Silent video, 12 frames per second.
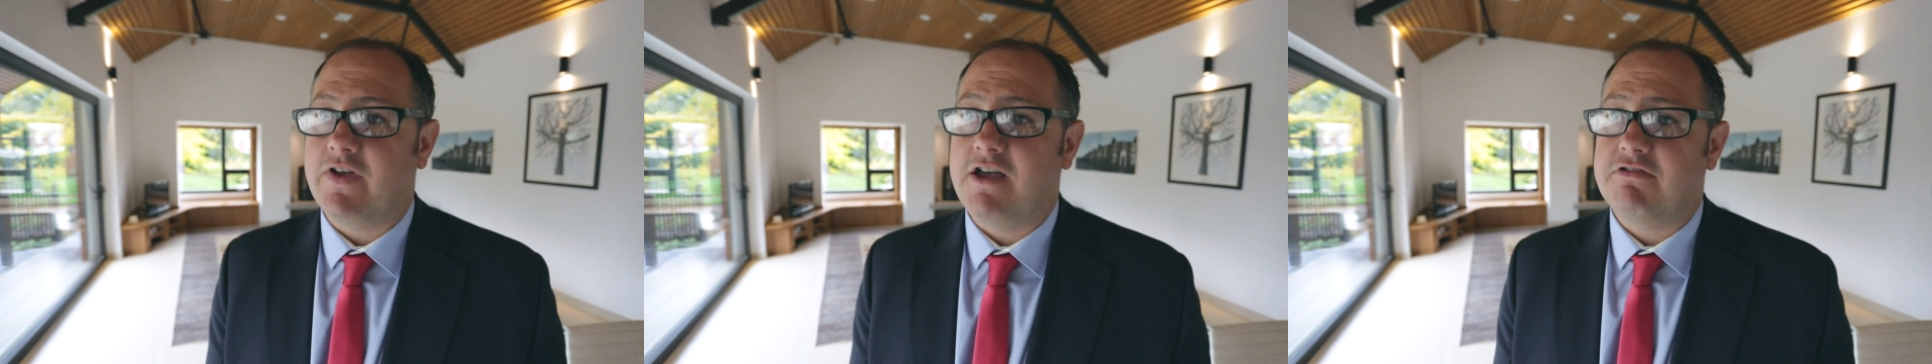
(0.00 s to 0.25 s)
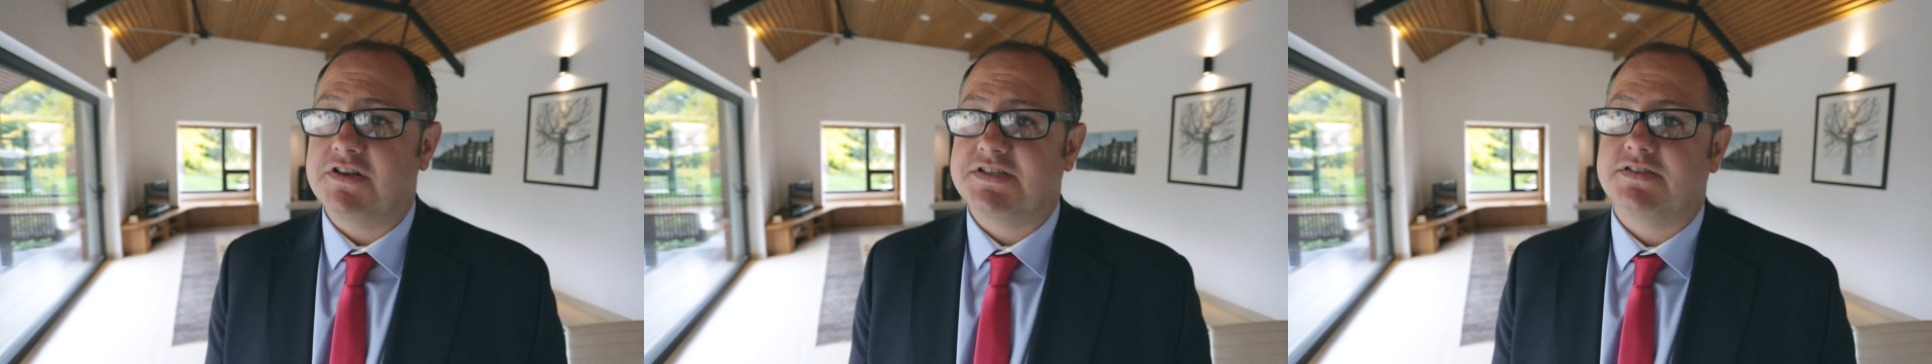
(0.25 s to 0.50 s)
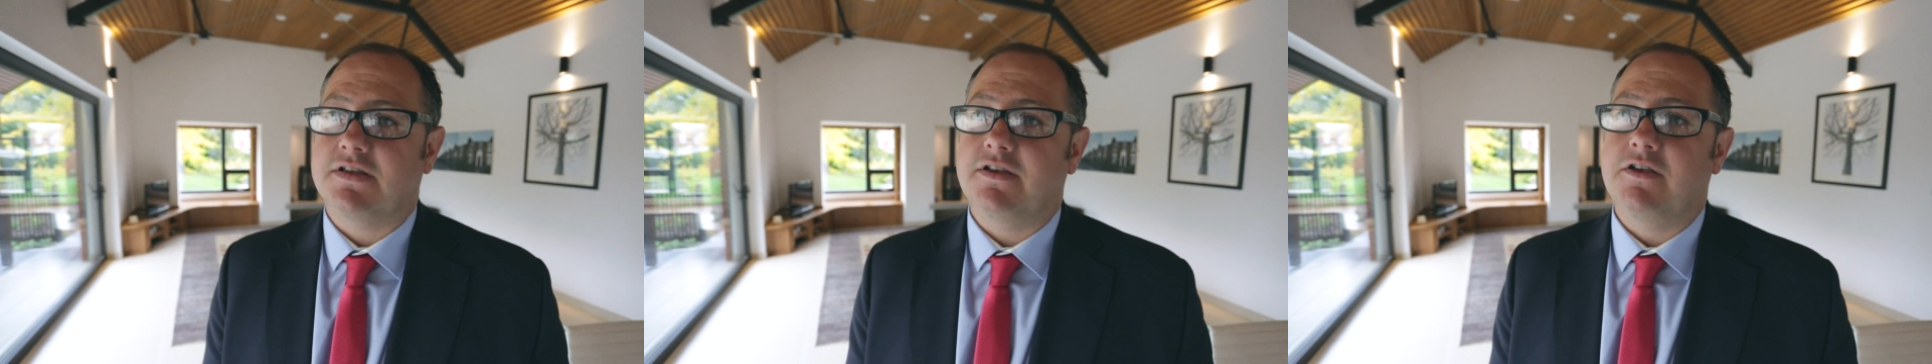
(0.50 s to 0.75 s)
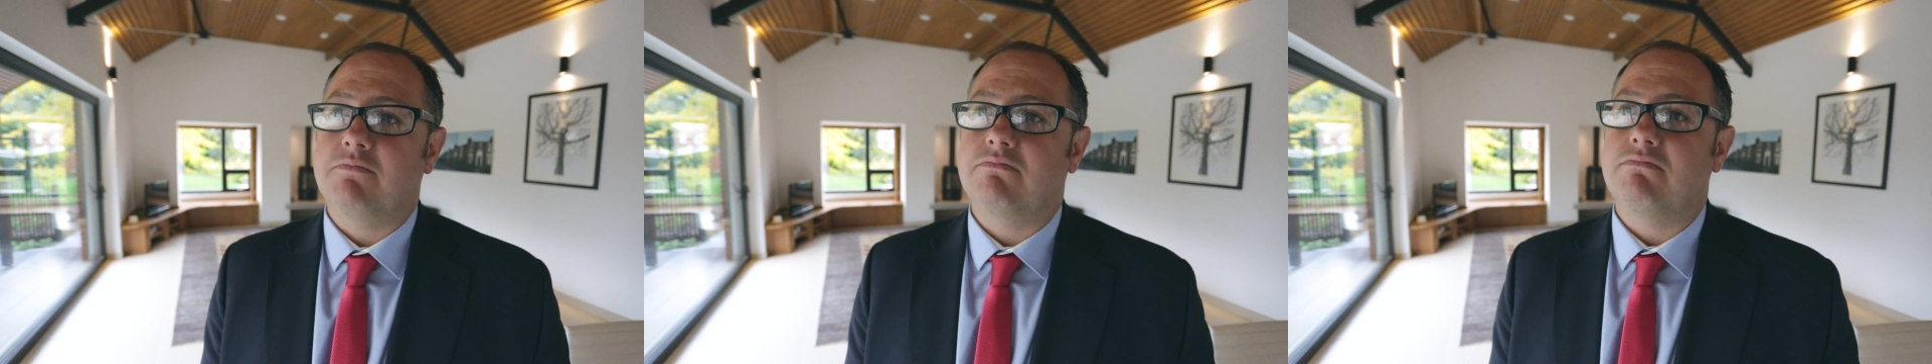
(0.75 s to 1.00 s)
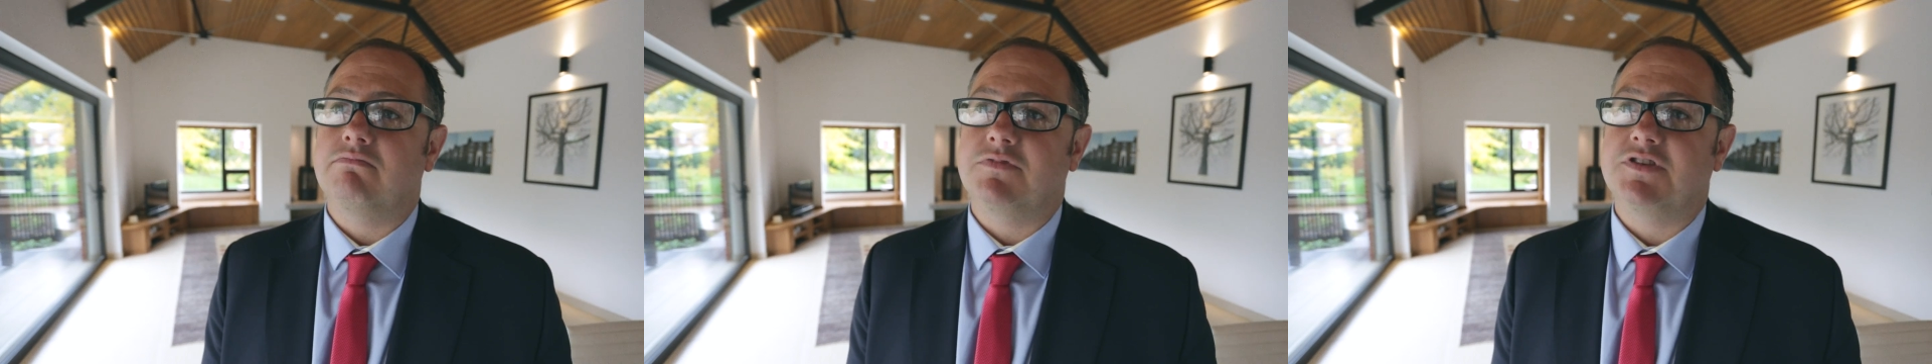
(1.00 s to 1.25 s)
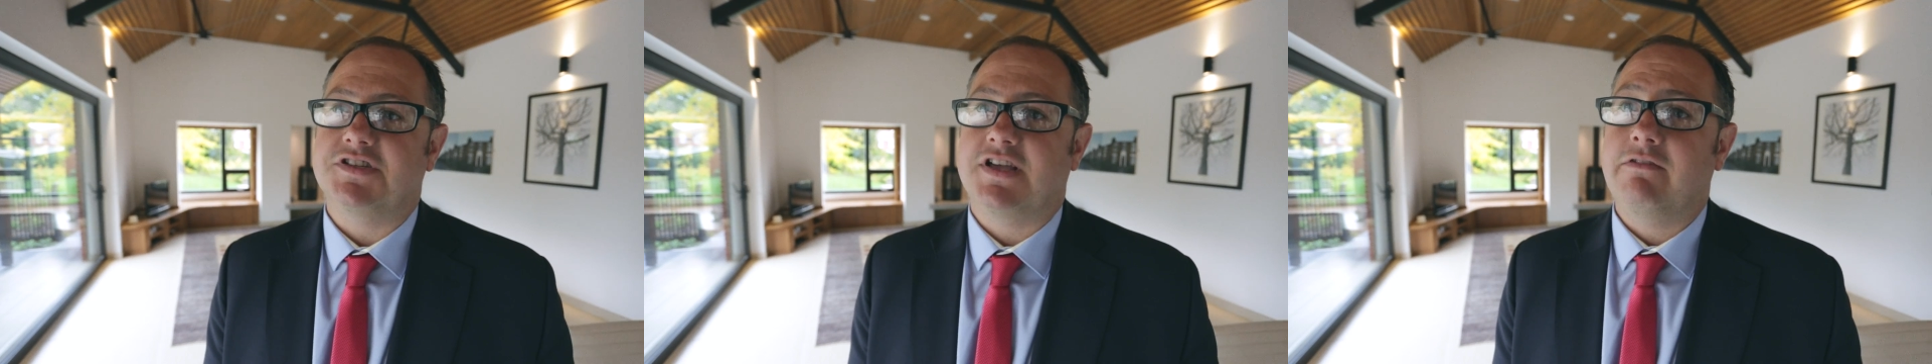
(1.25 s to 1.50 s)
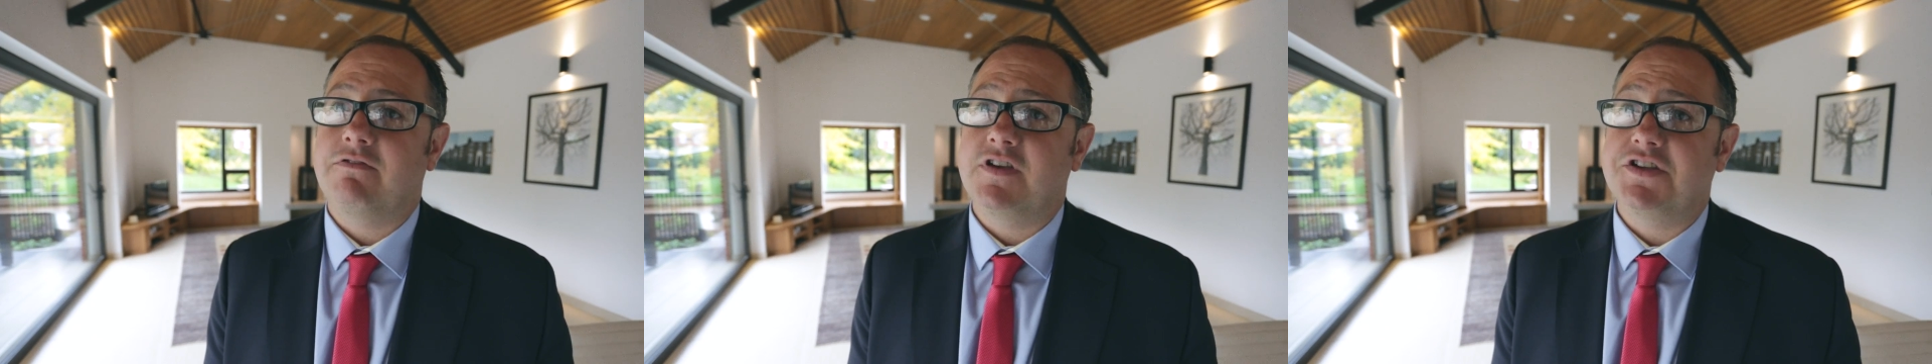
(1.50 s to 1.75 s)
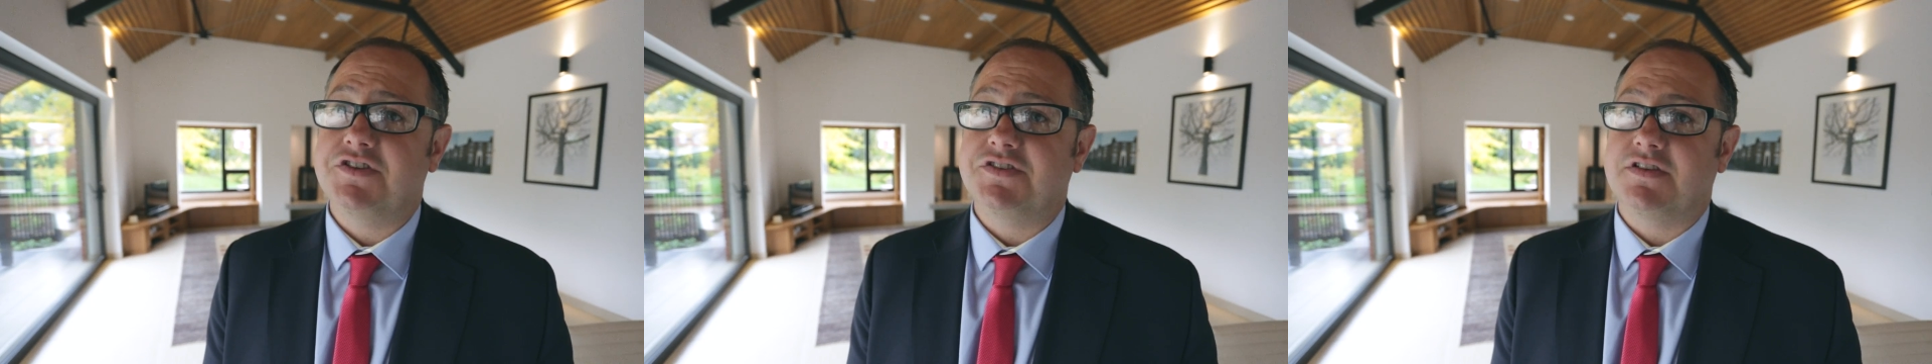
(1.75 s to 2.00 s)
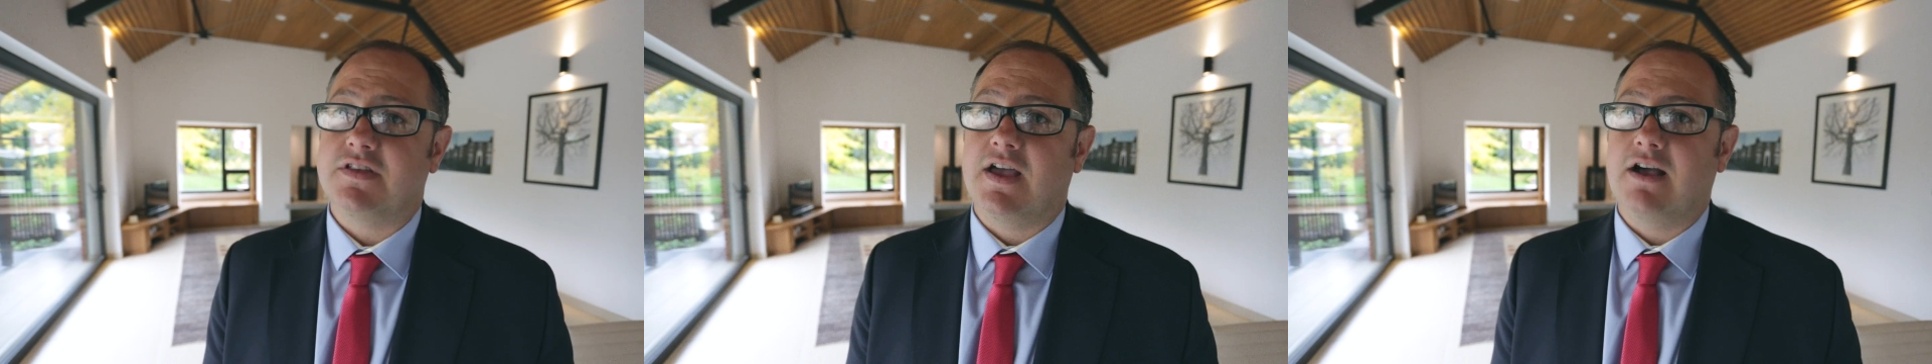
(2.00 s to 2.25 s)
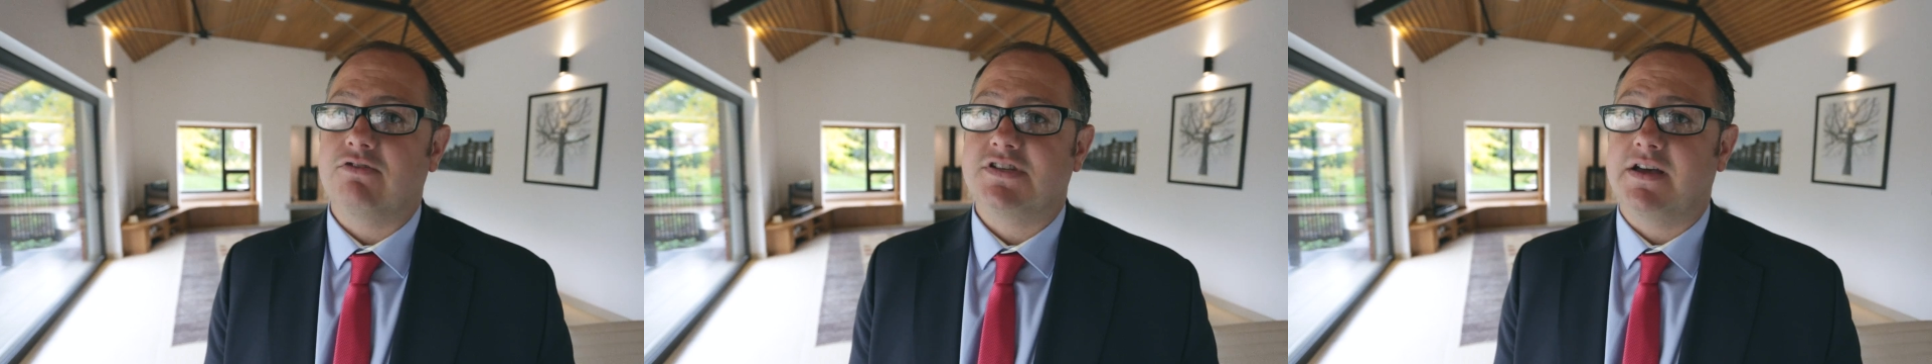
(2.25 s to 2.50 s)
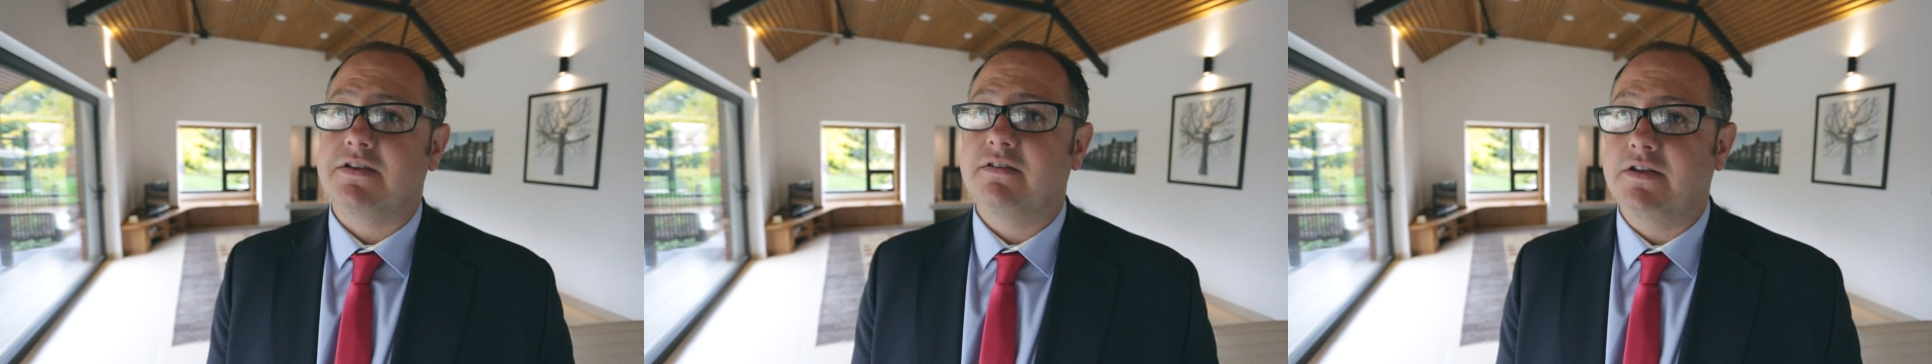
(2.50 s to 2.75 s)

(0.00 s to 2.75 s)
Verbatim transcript: various design features that the house had